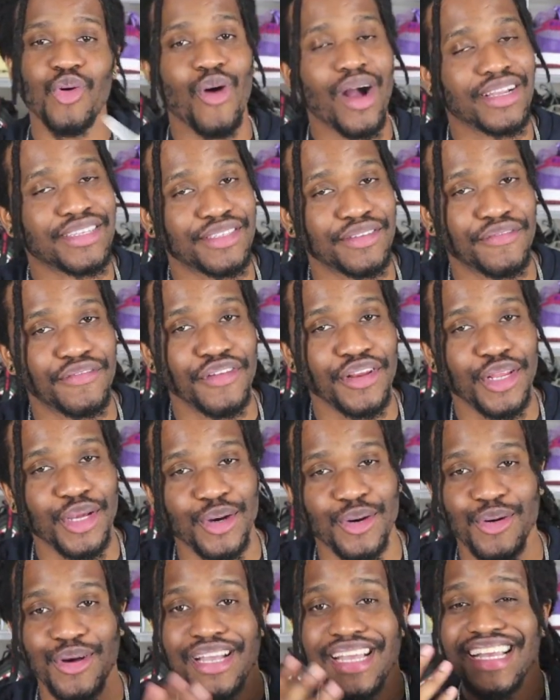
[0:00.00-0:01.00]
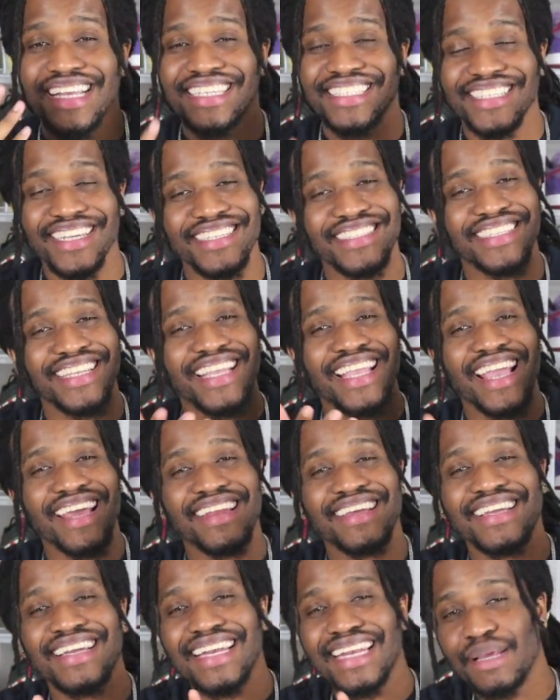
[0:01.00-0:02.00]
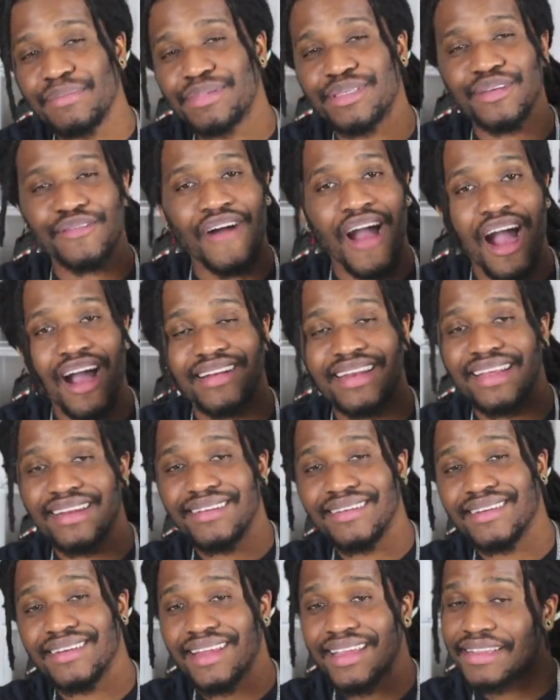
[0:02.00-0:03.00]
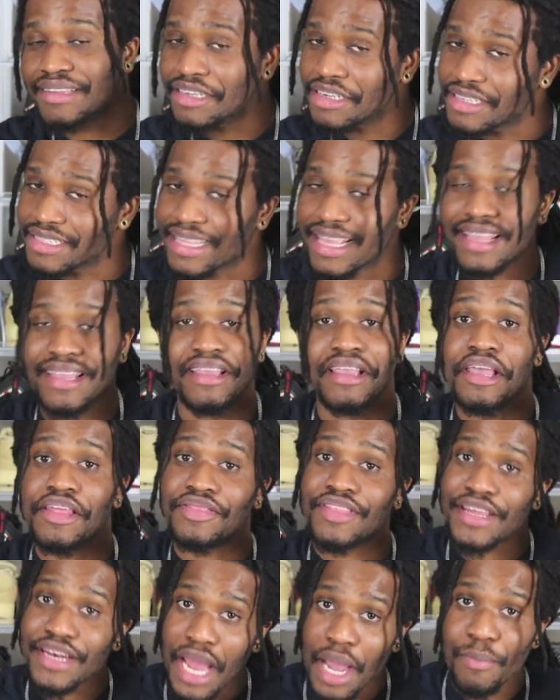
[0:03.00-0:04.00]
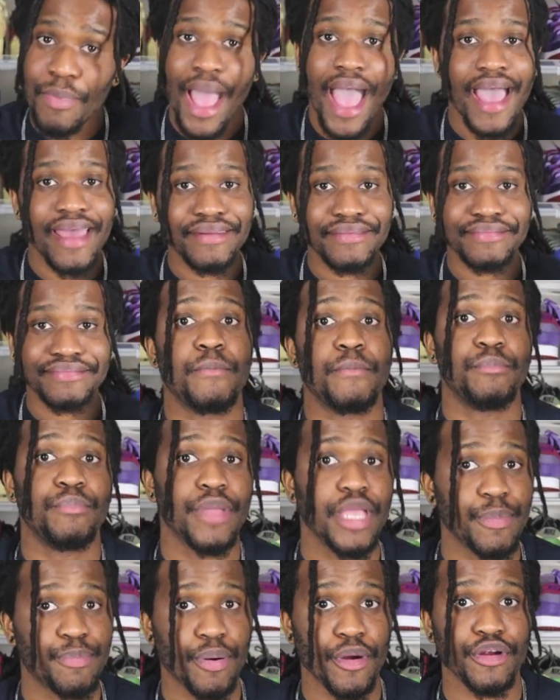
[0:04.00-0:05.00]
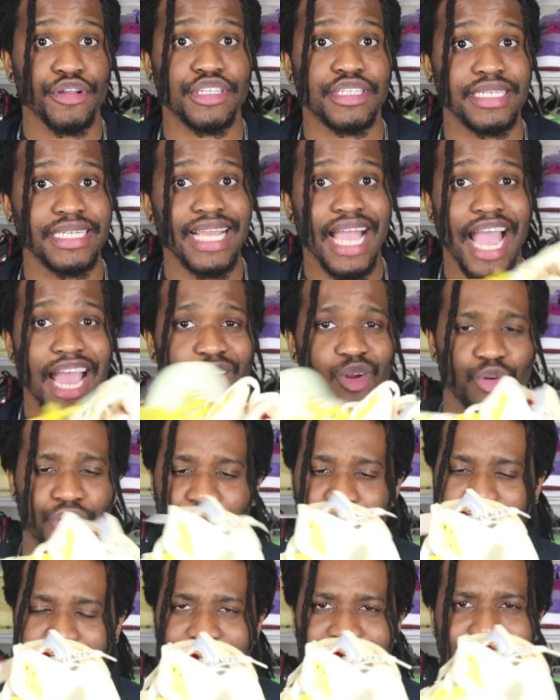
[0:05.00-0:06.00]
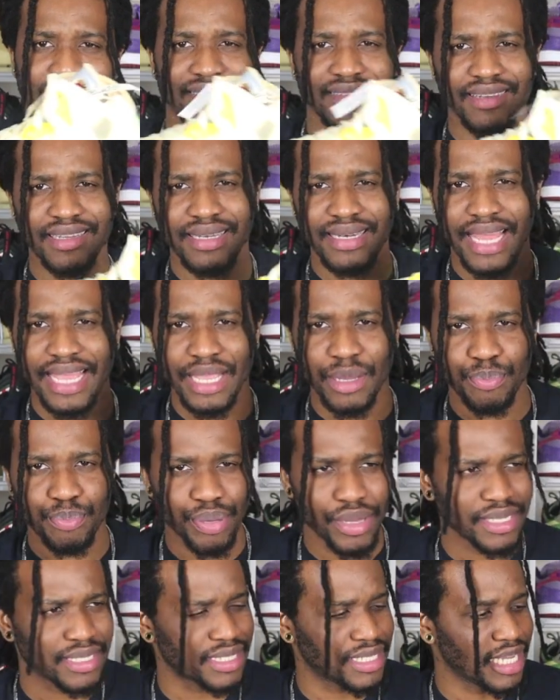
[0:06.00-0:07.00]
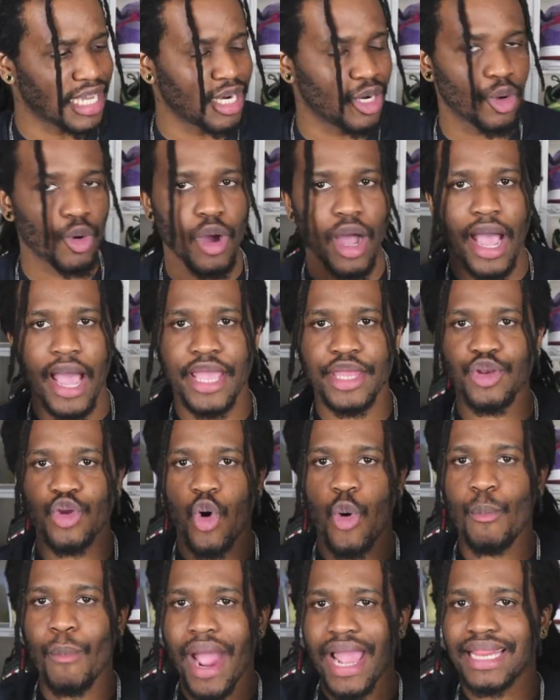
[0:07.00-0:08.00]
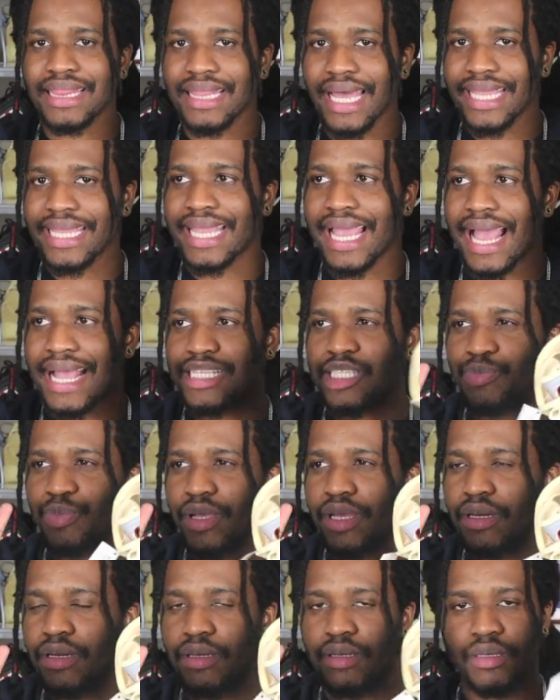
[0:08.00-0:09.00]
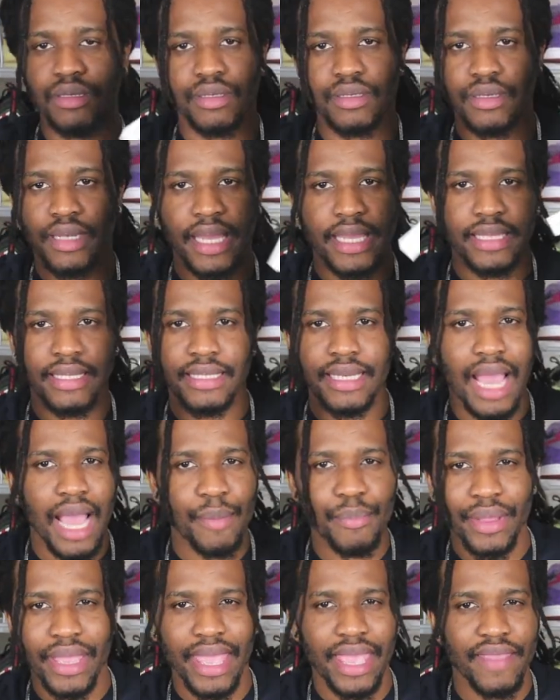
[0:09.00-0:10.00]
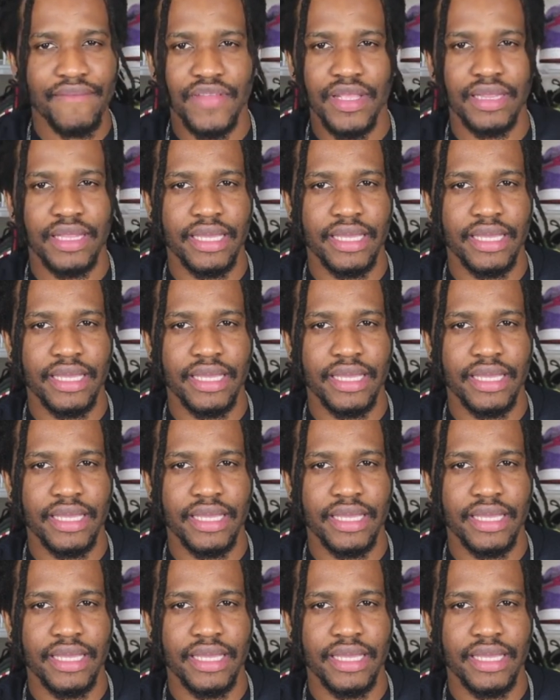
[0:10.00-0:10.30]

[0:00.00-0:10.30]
to watch the video just to get a glimpse of how they look like, because they're not bad. Me personally, I don't think this looked like piss yellow. I know my light has been like not behaving